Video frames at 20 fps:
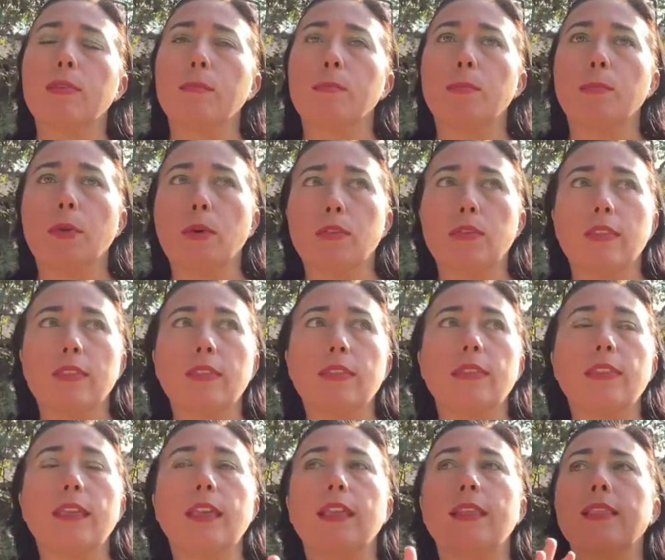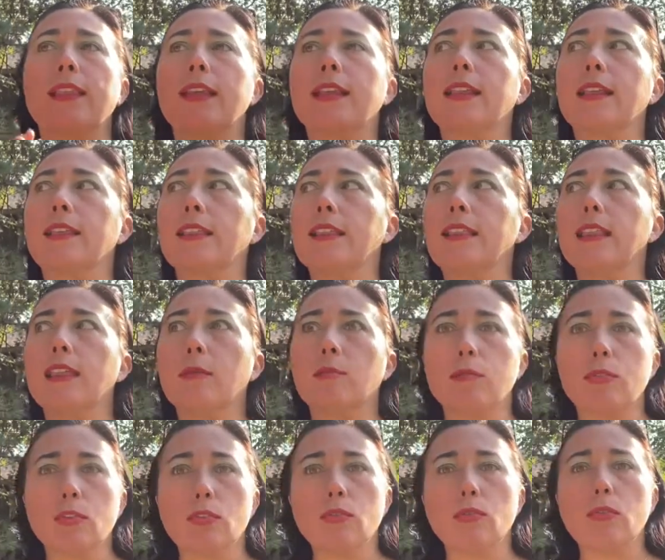person scene that doesn't seem
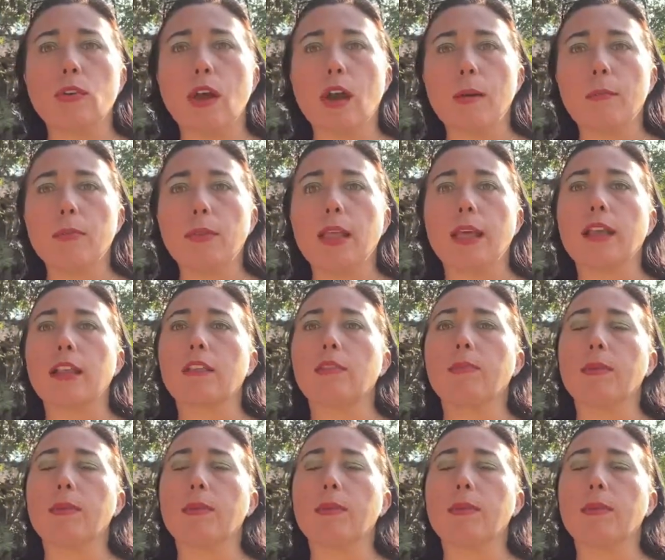too complex,